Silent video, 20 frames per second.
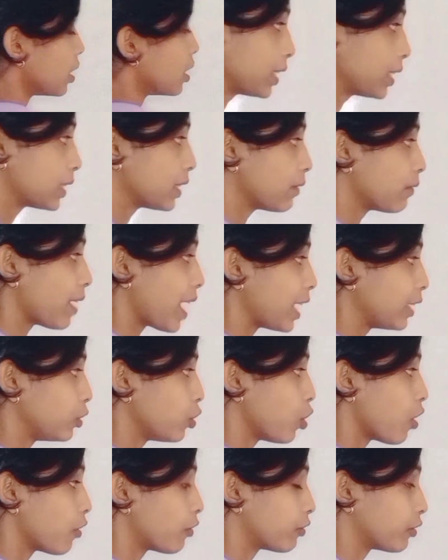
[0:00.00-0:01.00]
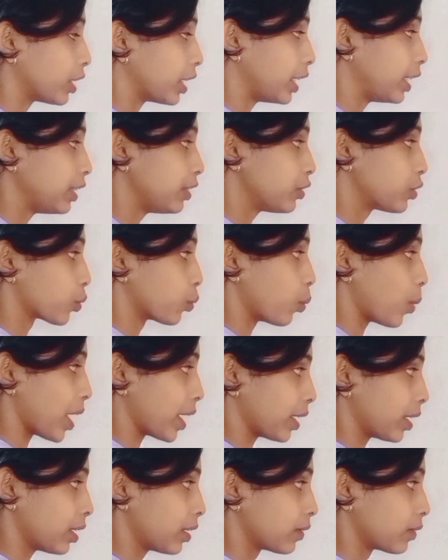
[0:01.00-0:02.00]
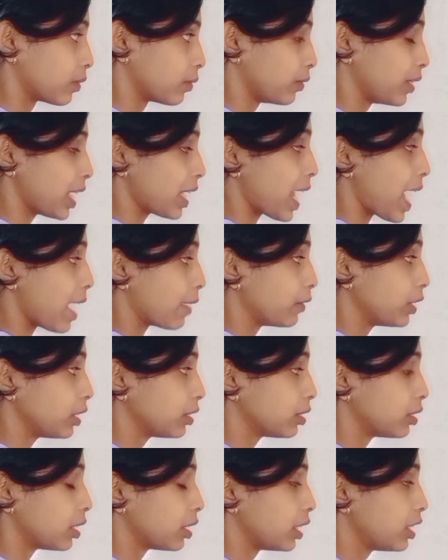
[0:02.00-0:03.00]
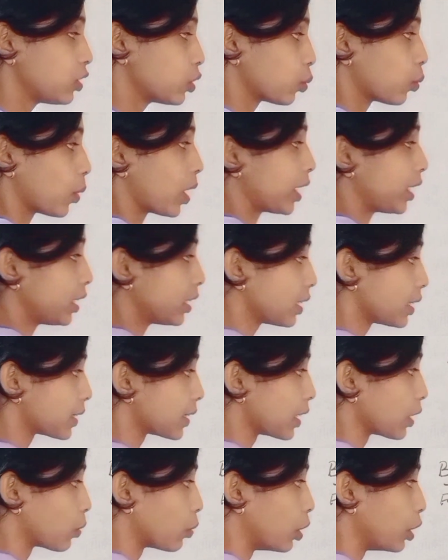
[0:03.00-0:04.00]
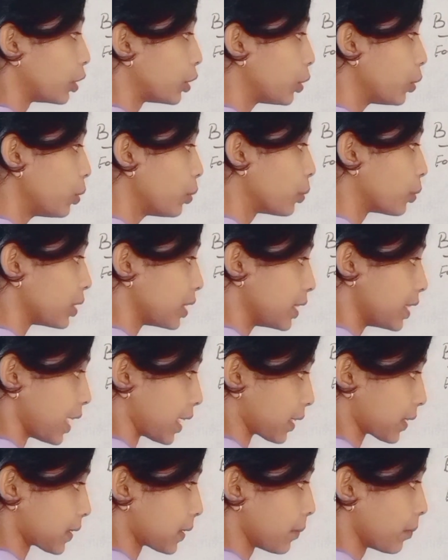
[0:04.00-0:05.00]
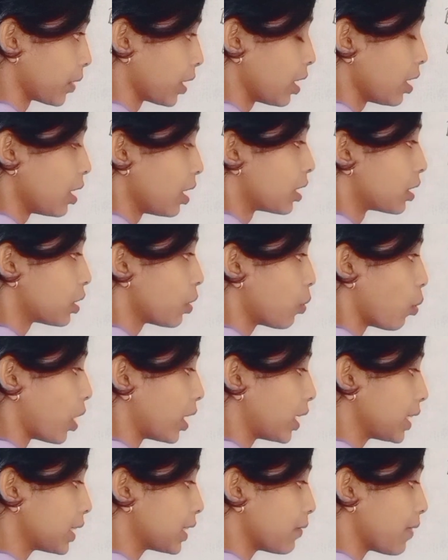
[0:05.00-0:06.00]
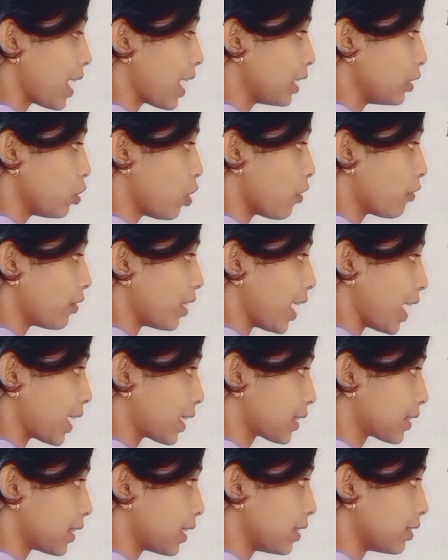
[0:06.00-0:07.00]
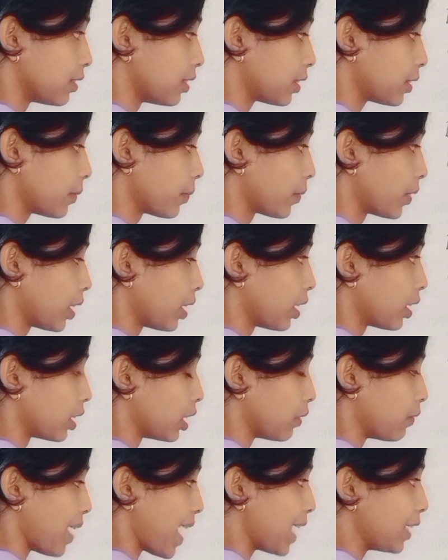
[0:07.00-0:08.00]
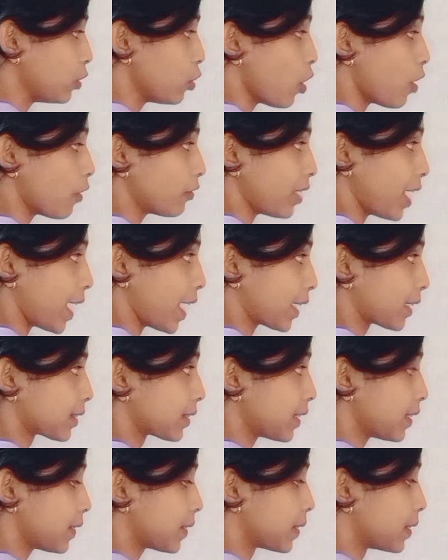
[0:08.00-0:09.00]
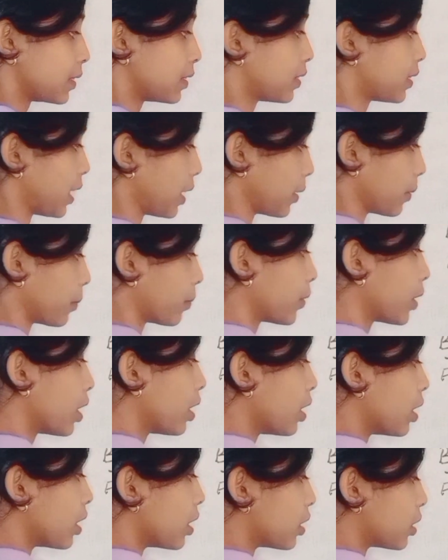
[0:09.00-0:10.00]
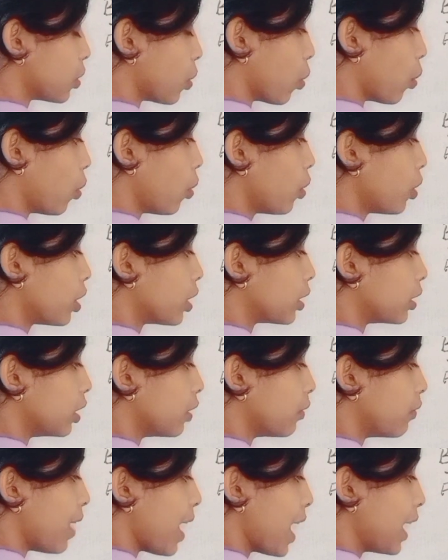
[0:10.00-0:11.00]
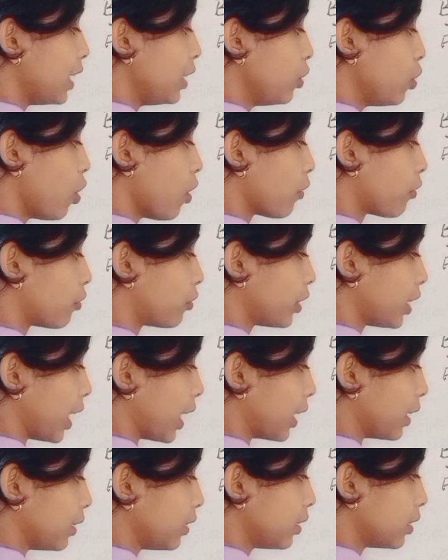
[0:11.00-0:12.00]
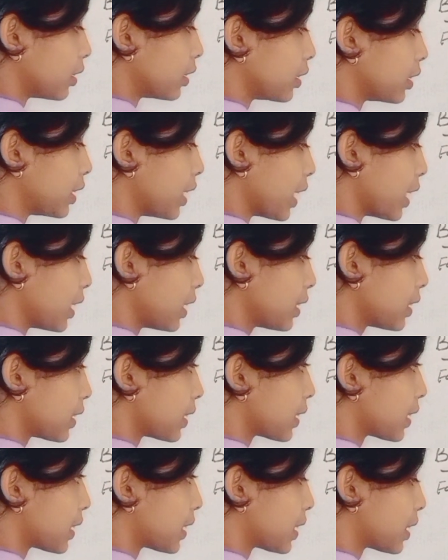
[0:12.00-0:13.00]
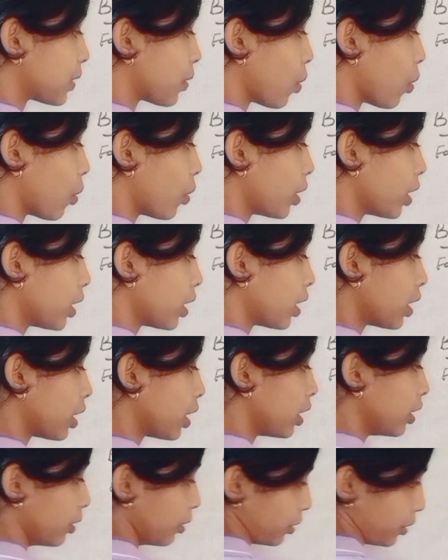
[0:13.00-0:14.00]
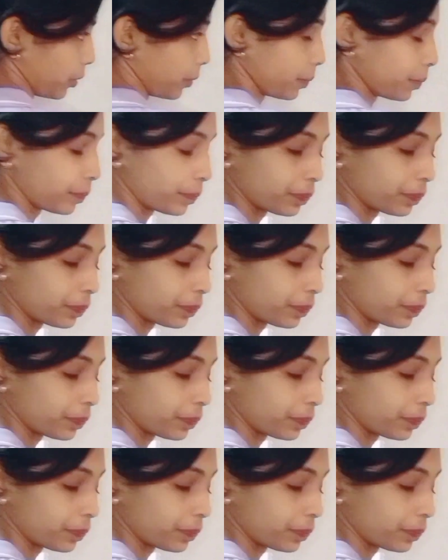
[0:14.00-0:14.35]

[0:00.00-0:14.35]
What is the value of int y? We are having the int y is equal to x. So what is the value of x here? The value of x is 10. So the value of 10 gets stored here.